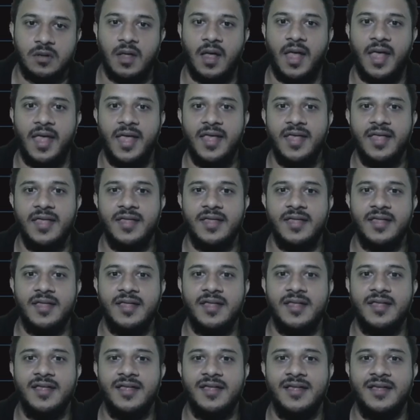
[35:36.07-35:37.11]
Eh?
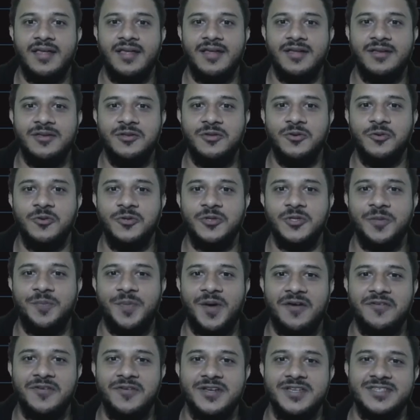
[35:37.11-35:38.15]
2 to the
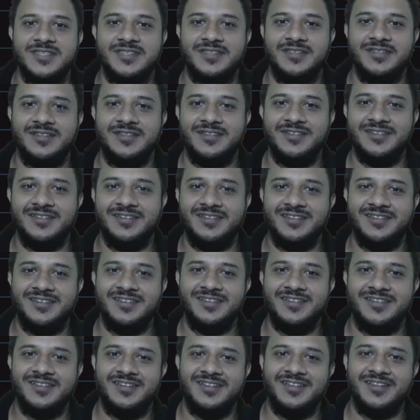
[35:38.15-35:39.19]
powers.
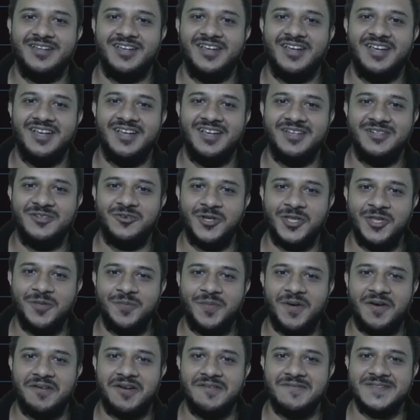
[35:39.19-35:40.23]
2 to the
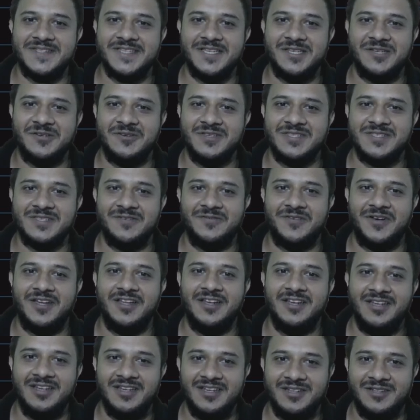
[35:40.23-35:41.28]
power of 0 is a
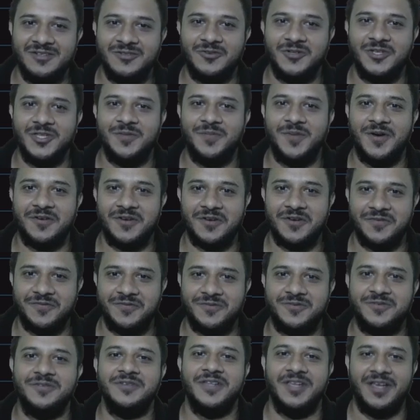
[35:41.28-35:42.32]
1. 2 to the power
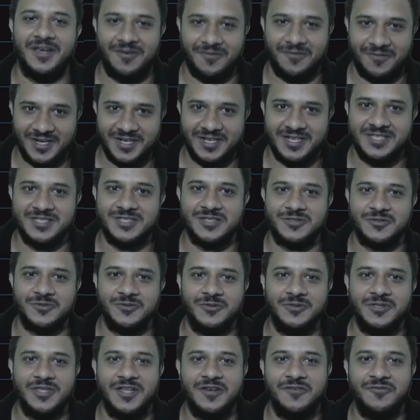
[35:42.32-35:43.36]
of 1 is a
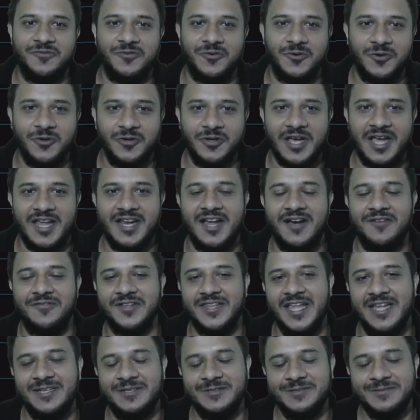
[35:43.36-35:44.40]
2. Then 4. And after
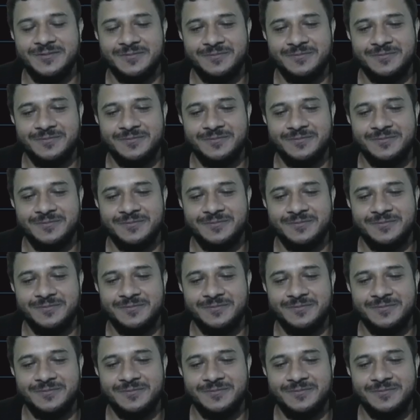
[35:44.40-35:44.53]
that?